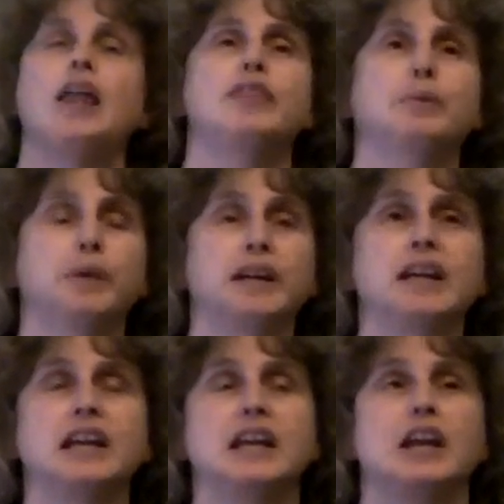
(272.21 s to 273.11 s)
that
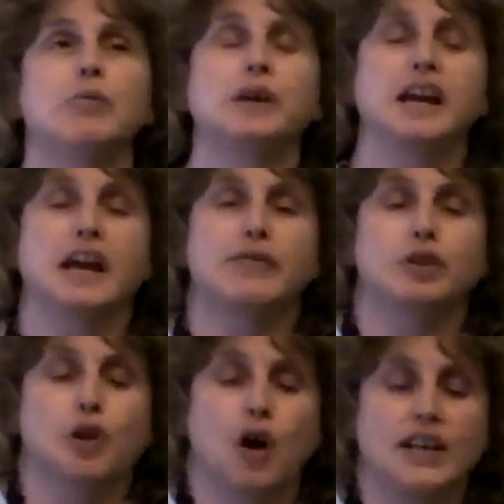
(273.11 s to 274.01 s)
we, we
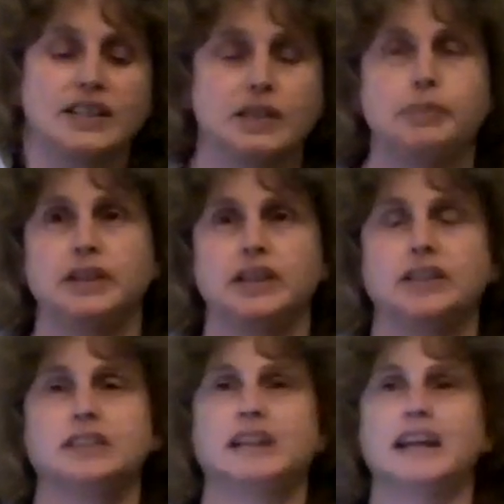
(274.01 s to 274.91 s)
have lost the ability
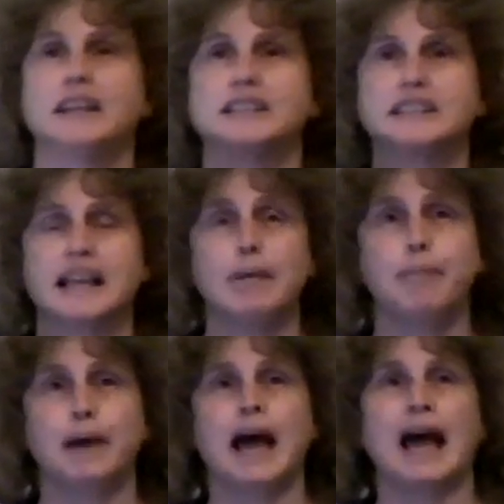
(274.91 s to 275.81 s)
to take a
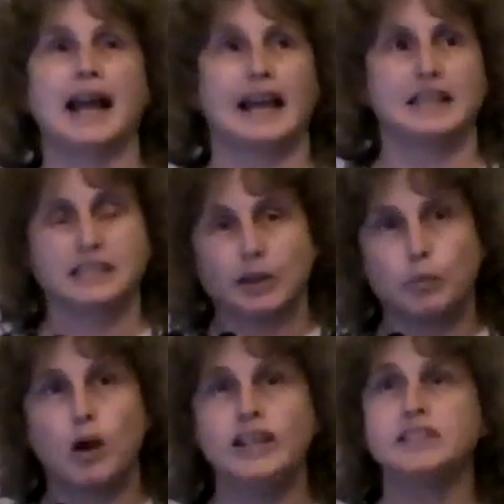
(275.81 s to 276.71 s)
step back and said,
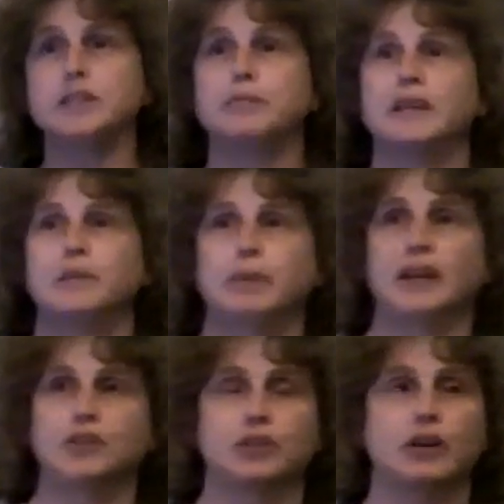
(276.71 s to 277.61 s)
what is the big
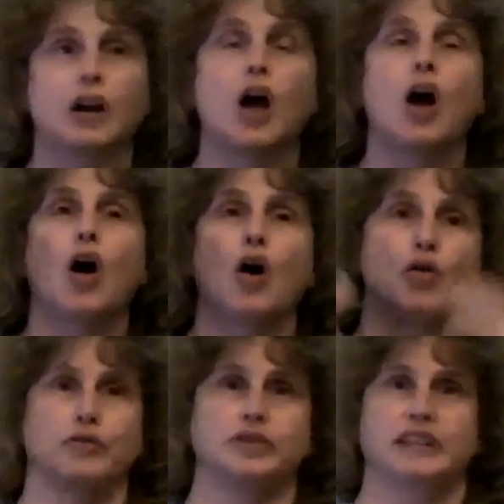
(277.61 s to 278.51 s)
picture
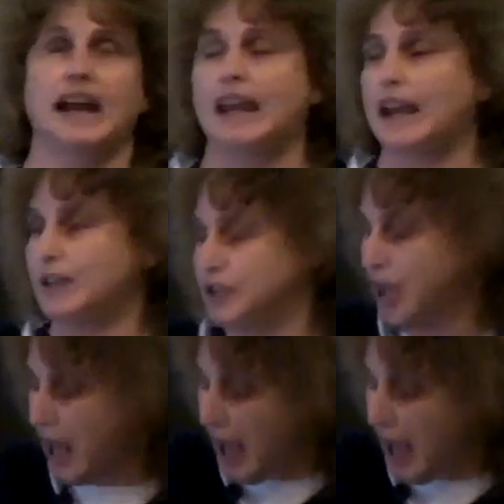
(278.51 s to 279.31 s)
over decades?